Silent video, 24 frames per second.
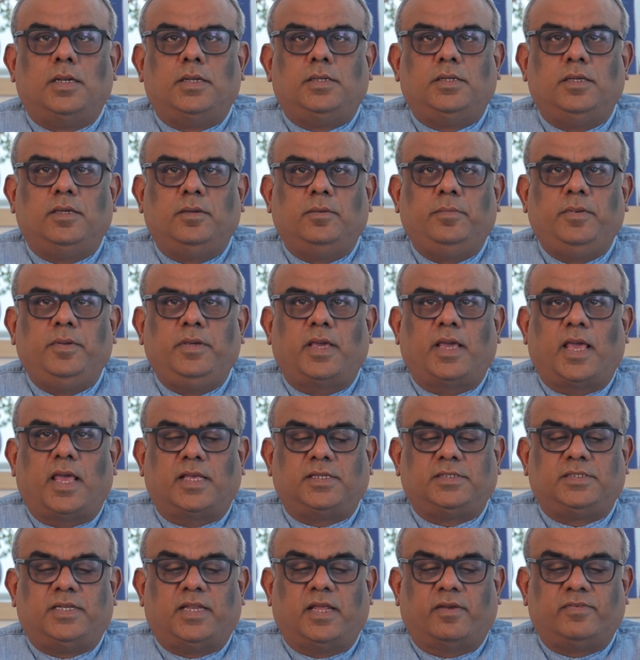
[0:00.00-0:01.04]
TB has
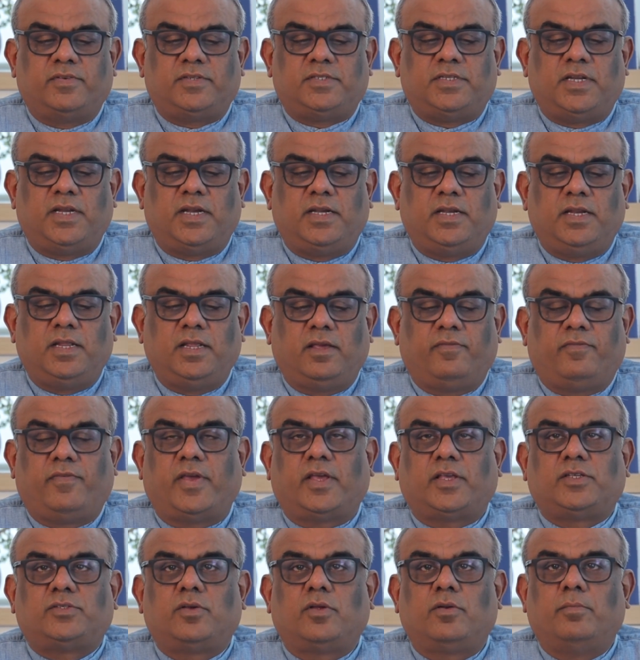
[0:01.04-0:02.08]
devastating
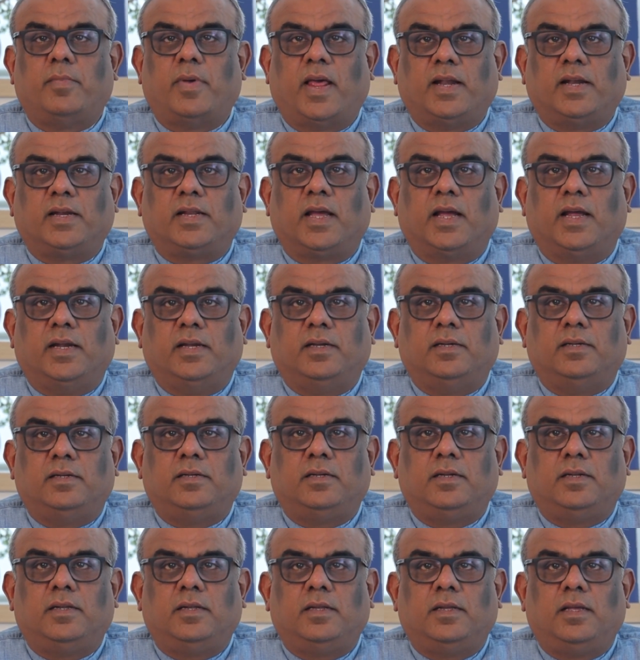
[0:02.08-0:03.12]
effects on mankind,
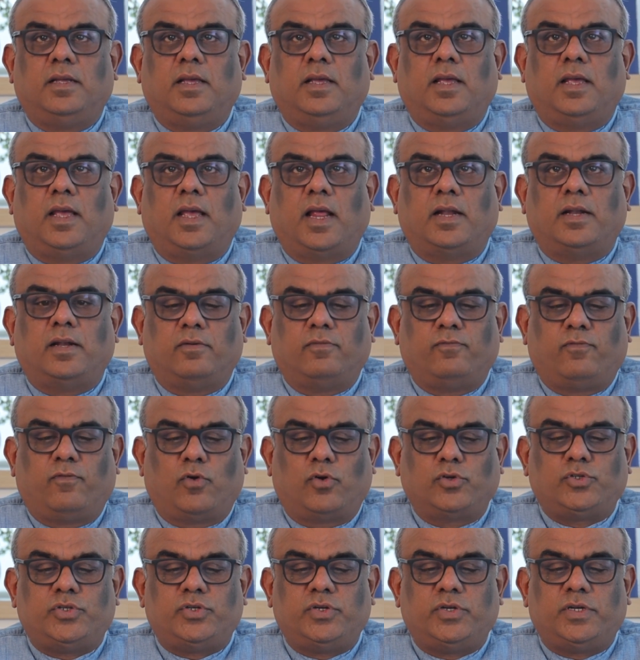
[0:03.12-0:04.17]
and
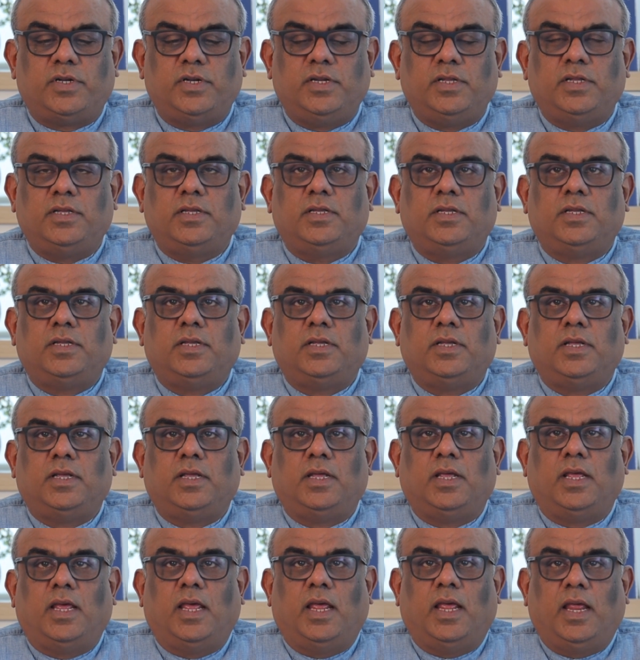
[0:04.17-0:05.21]
unfortunately,
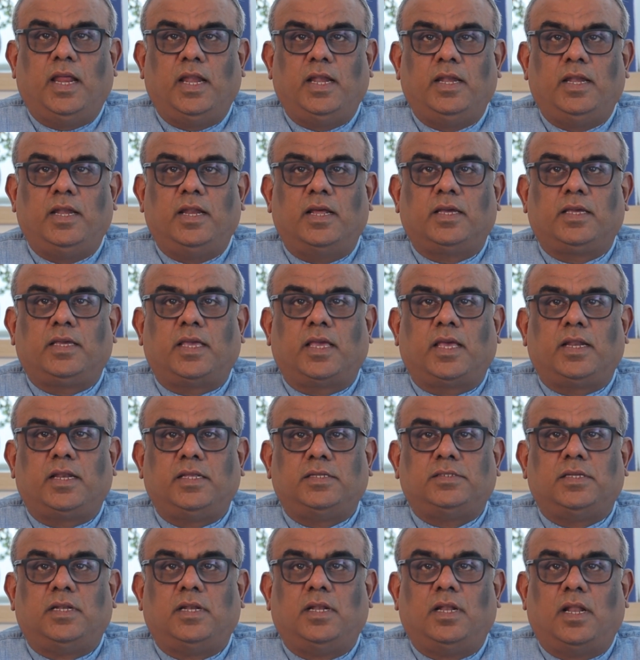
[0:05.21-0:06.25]
India
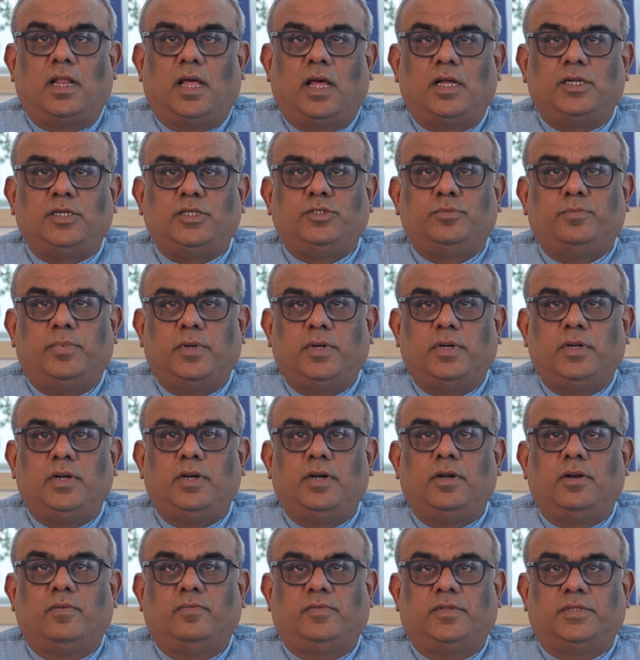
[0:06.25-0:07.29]
carries a large
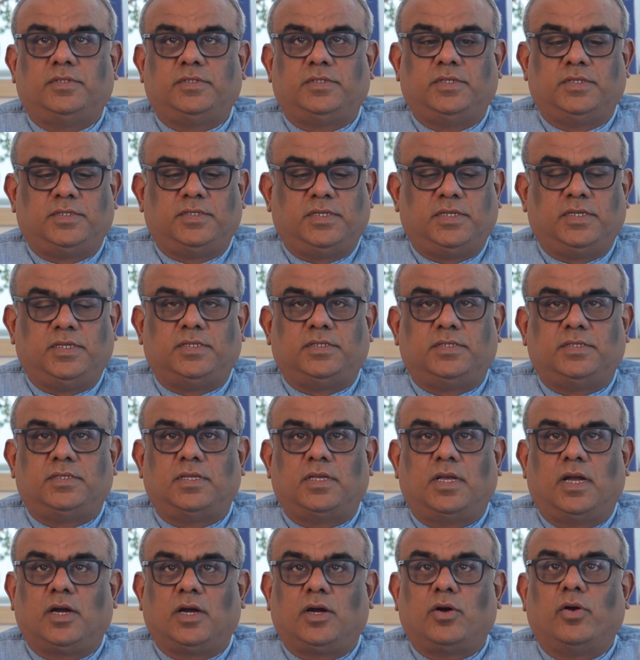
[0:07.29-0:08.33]
burden of this disease
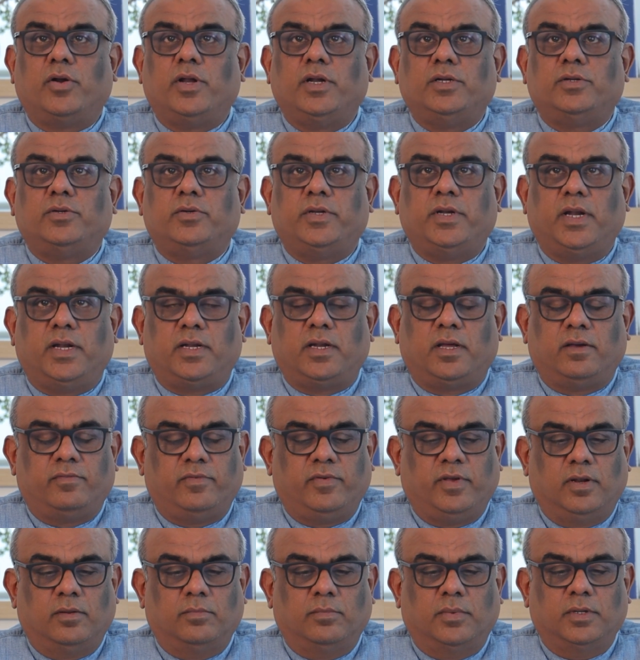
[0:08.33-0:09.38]
according to data
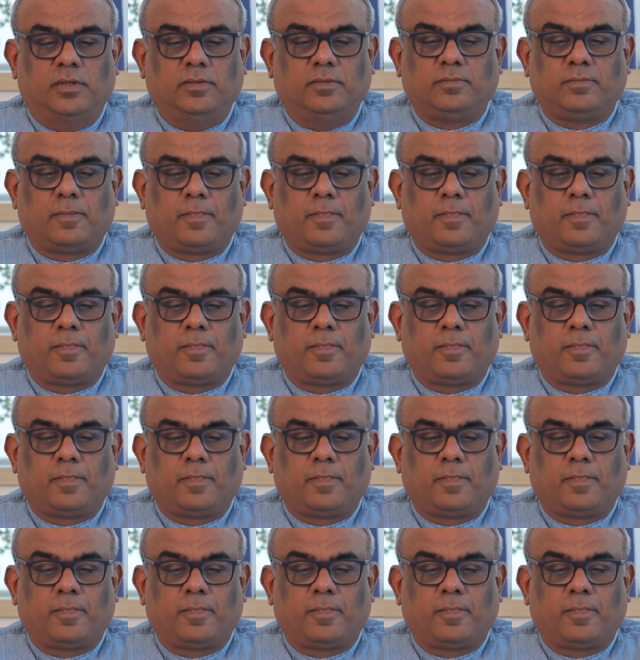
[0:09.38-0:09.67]
available.